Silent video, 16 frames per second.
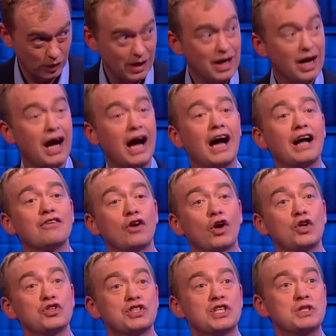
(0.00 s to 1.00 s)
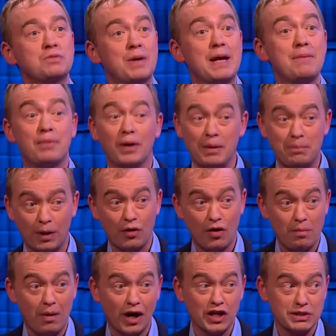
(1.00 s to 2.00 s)
Yeah, yeah. And a lot of these people, it
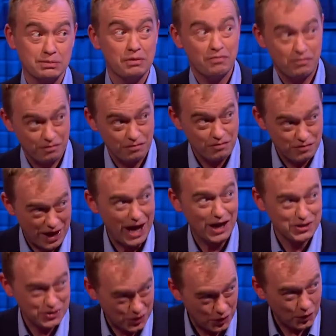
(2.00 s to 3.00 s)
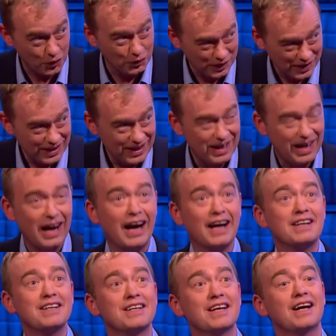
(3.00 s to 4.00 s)
probably reminds them of their school.
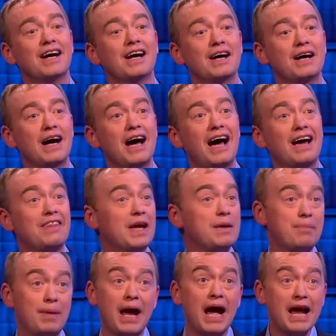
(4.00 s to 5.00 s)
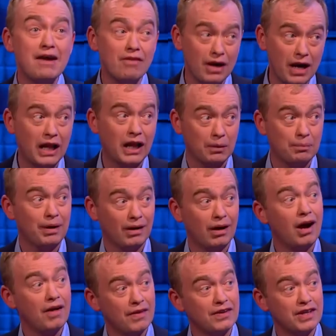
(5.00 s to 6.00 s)
And uh, they behave a little bit
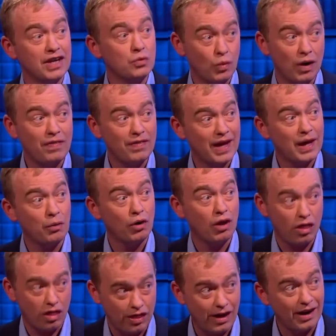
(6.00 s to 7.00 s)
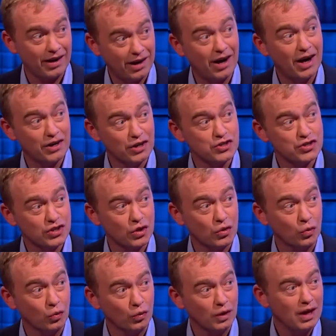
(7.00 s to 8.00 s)
like they did when they were at that kind of
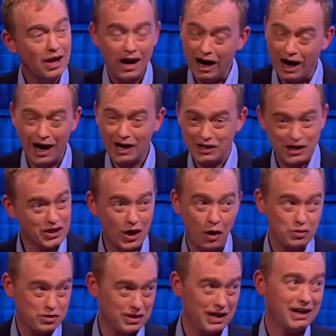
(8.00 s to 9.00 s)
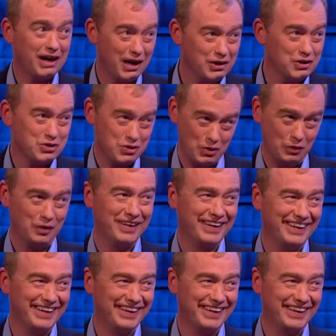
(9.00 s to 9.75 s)
school. Yeah. I didn't go to that kind of school.